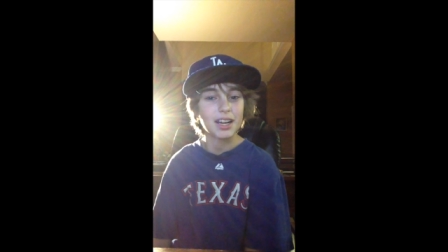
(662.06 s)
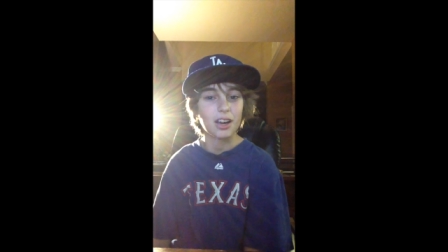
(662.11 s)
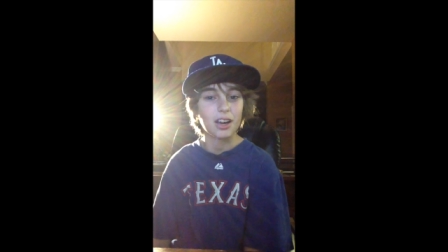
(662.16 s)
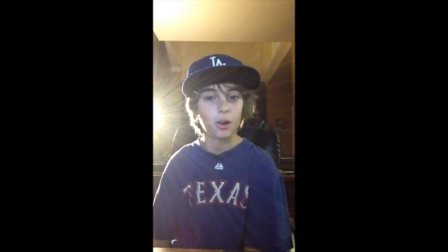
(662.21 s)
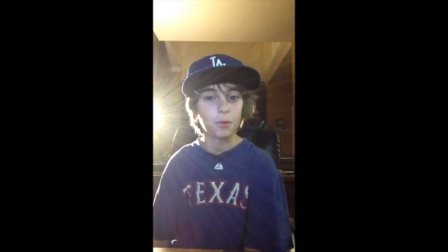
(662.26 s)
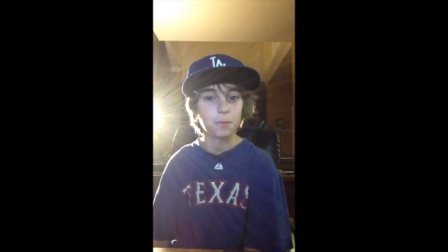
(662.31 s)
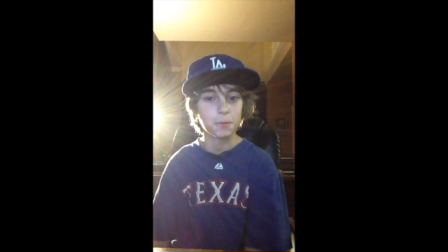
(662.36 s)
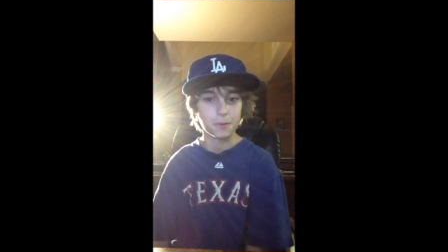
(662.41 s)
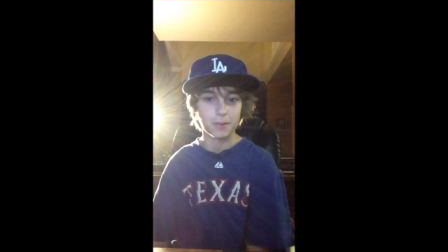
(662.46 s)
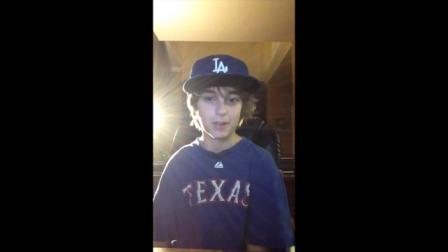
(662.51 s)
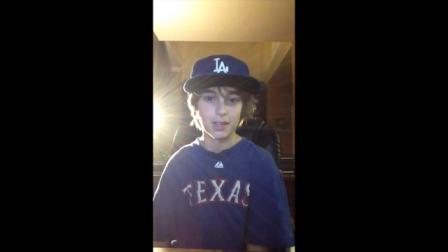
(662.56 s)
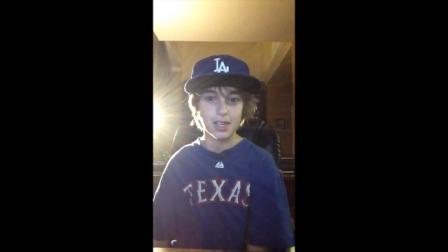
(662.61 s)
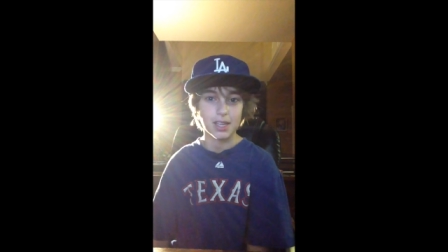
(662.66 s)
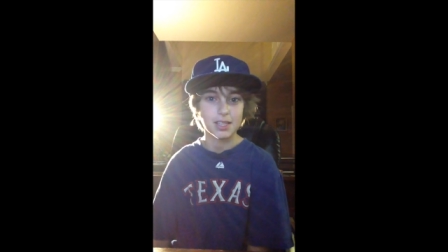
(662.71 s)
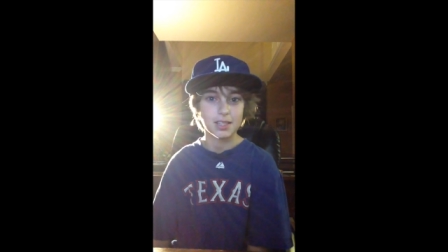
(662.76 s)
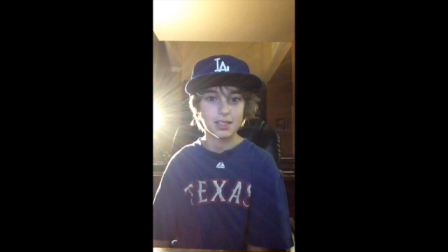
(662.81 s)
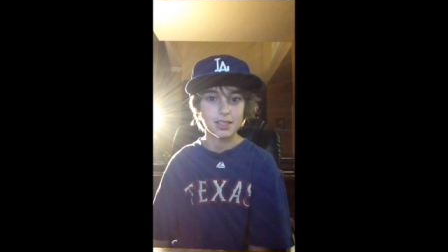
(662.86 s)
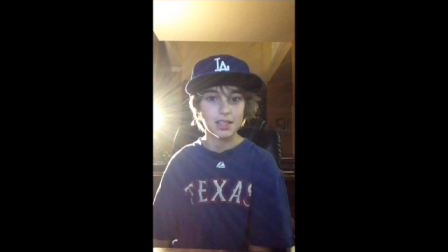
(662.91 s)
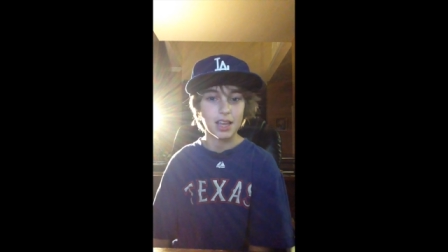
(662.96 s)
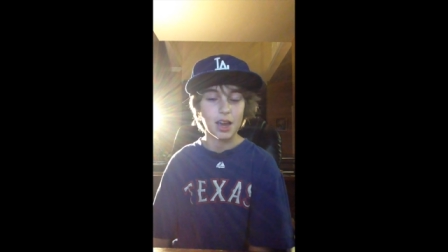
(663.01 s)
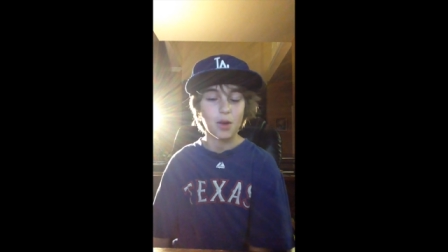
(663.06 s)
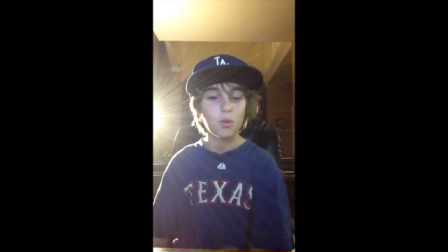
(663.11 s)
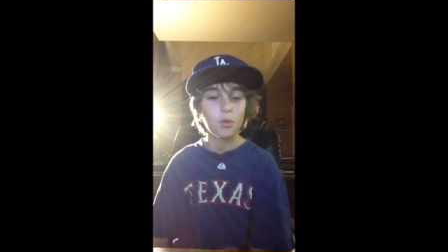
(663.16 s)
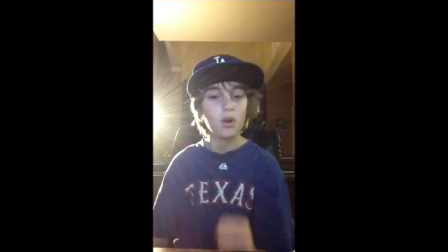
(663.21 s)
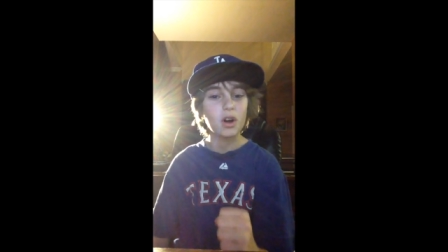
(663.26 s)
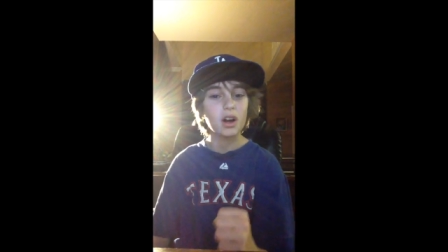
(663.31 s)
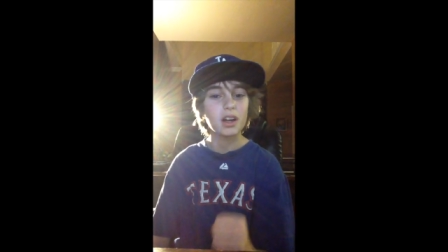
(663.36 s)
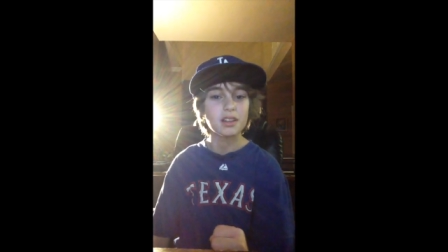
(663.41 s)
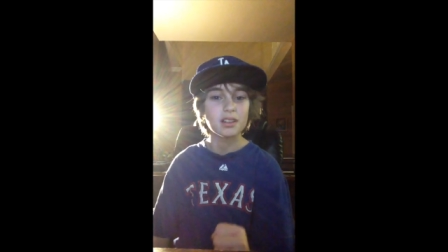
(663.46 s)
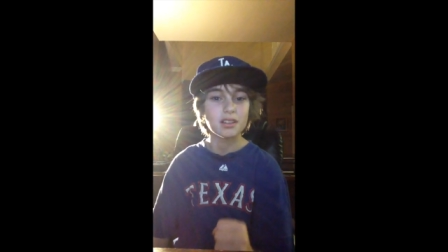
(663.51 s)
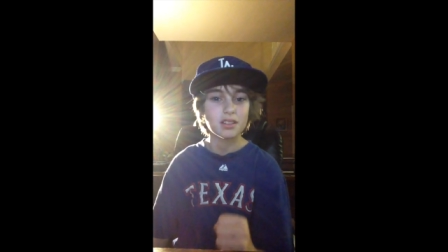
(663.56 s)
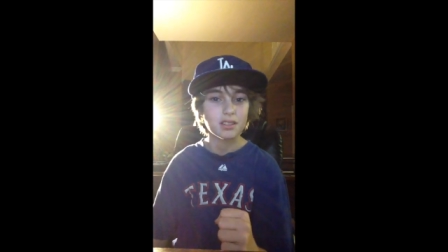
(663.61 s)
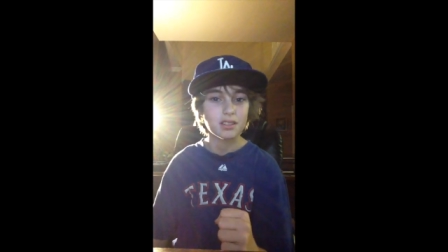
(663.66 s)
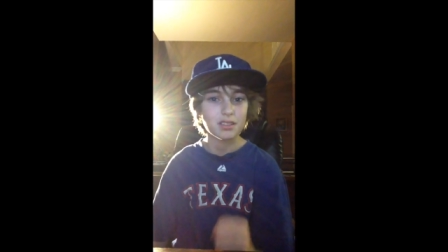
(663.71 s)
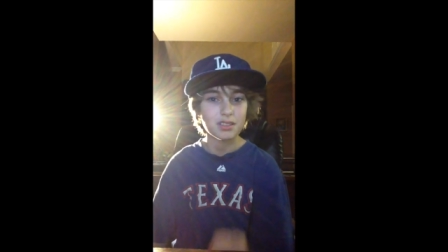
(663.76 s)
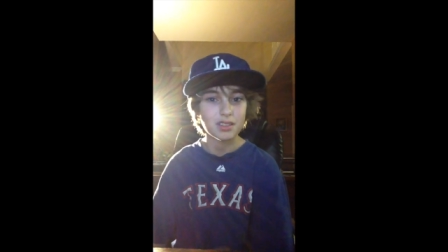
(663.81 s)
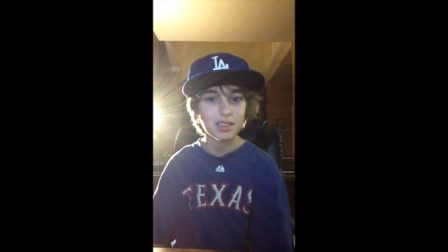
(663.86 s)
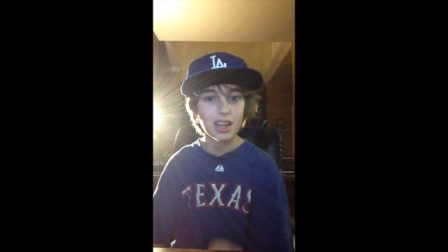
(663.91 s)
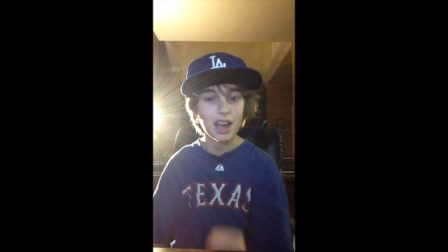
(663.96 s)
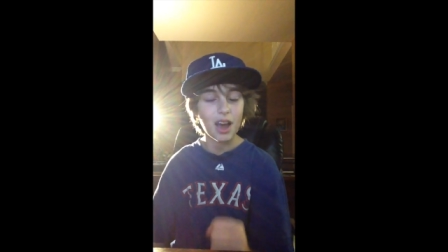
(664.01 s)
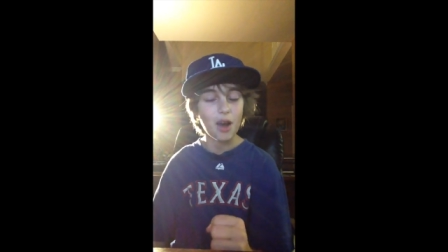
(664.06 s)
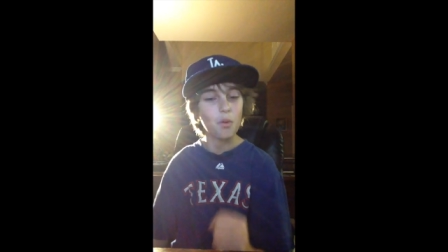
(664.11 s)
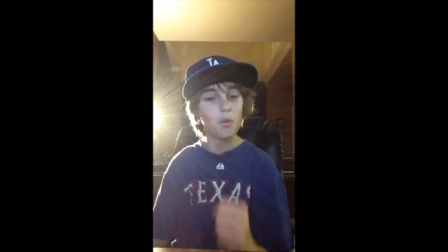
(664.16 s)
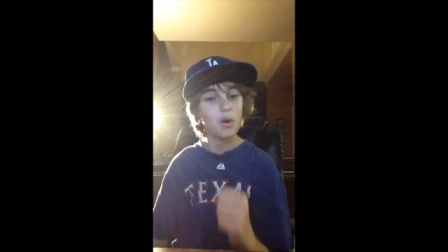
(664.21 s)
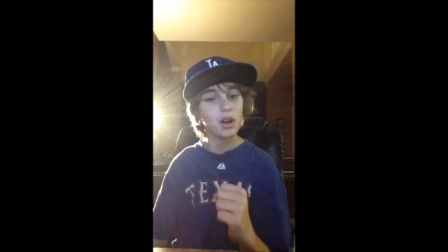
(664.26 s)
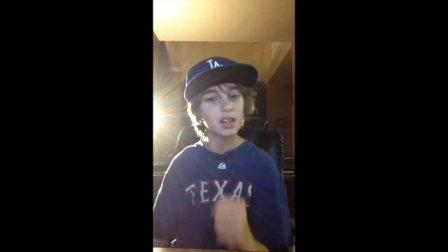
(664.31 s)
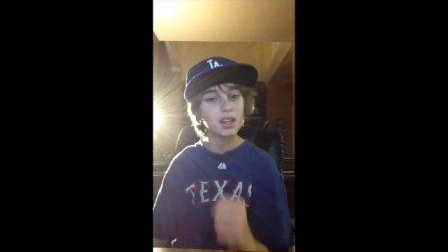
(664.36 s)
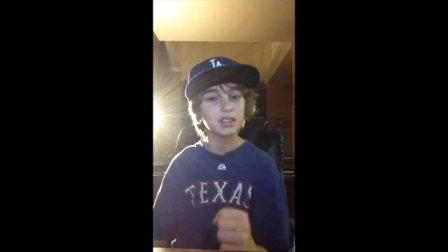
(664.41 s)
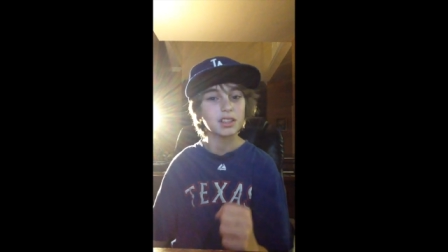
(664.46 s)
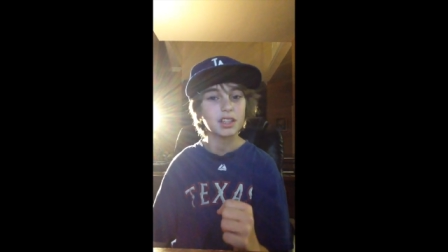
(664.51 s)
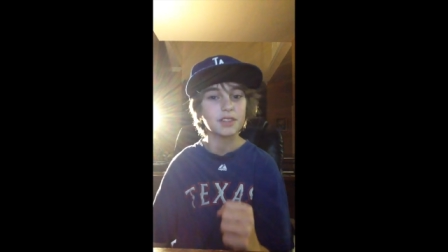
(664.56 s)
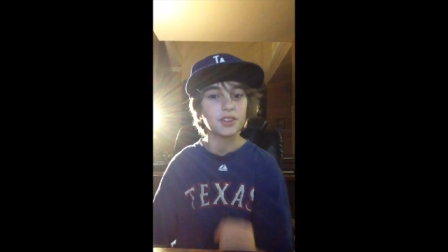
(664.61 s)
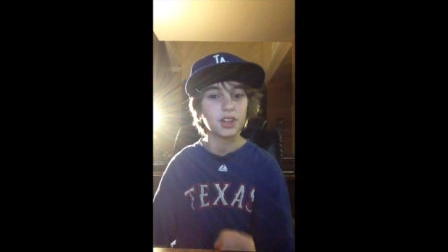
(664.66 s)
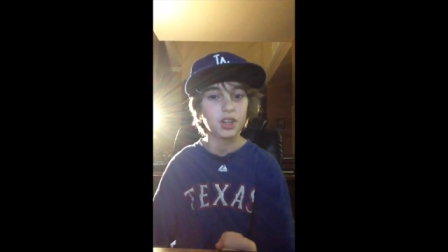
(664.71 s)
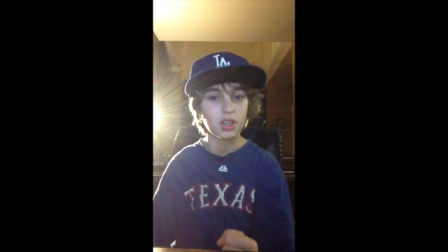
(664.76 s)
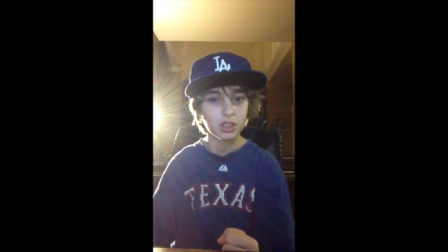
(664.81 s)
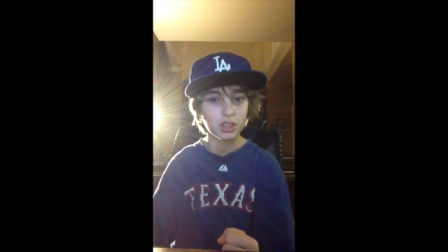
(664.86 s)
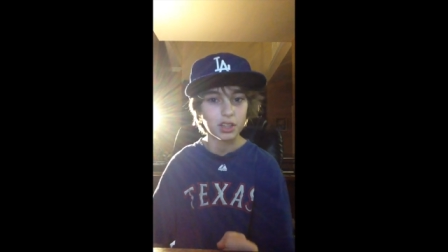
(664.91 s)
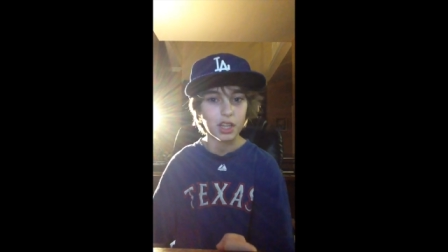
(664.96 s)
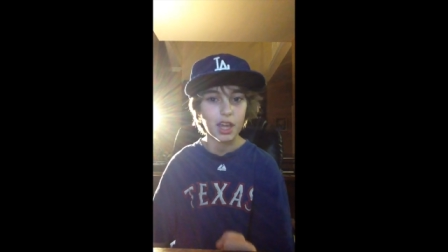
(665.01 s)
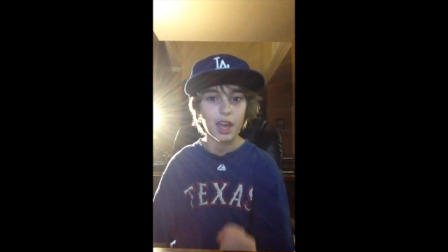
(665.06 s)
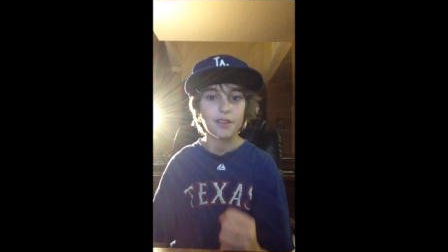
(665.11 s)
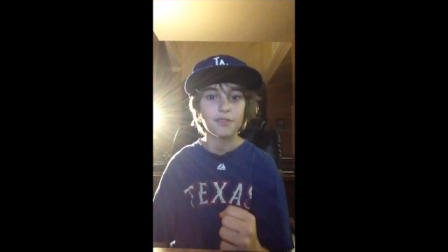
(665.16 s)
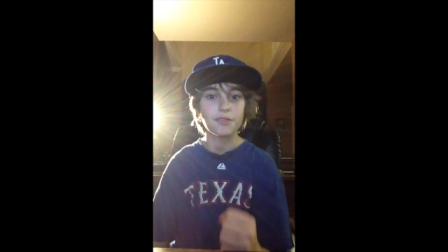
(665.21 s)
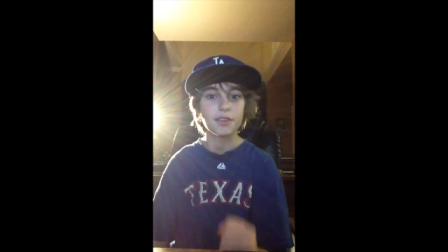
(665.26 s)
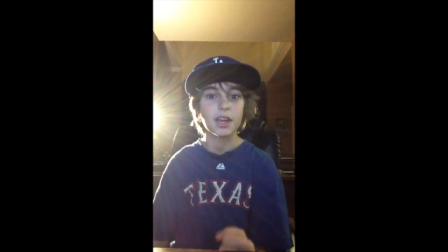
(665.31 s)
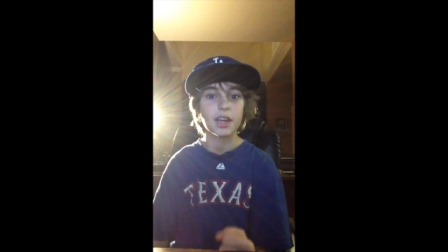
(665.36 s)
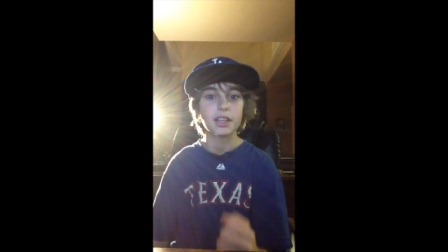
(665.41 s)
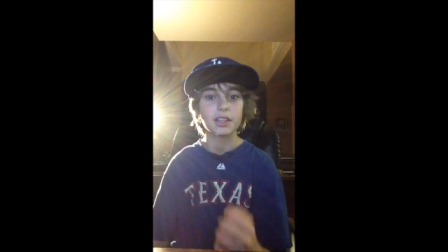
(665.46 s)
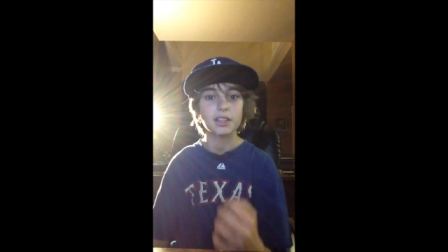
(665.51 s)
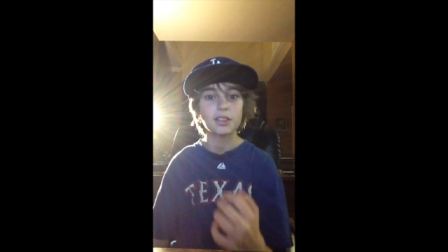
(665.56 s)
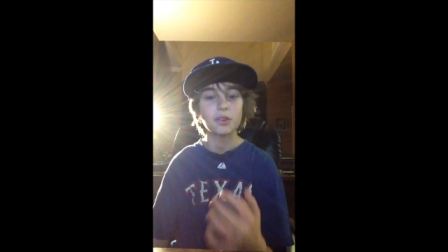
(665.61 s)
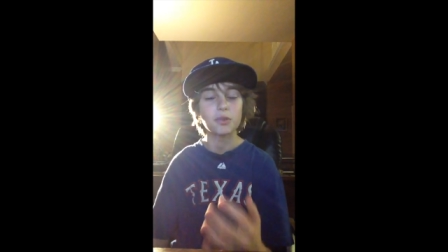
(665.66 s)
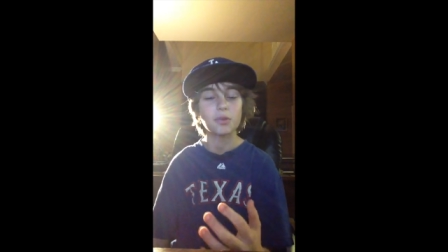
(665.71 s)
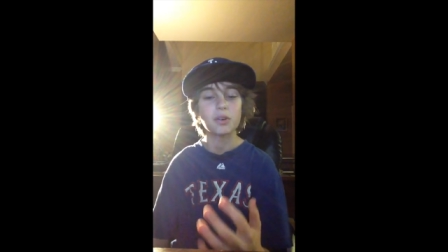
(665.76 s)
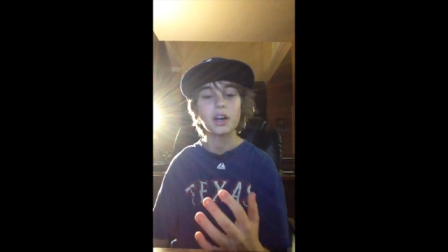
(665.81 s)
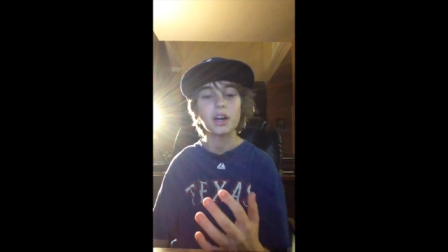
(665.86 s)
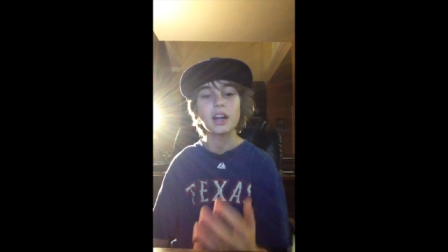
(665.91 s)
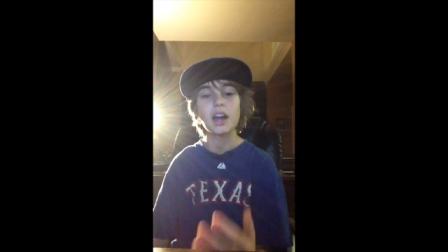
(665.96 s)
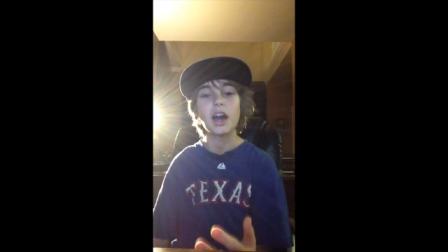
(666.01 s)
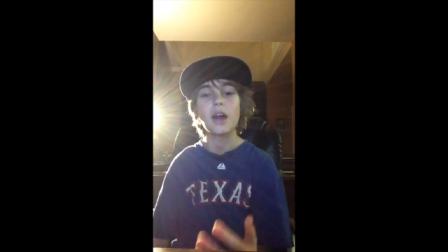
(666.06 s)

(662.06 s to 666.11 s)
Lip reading: to help you guys. I want to live a good life, and you know what?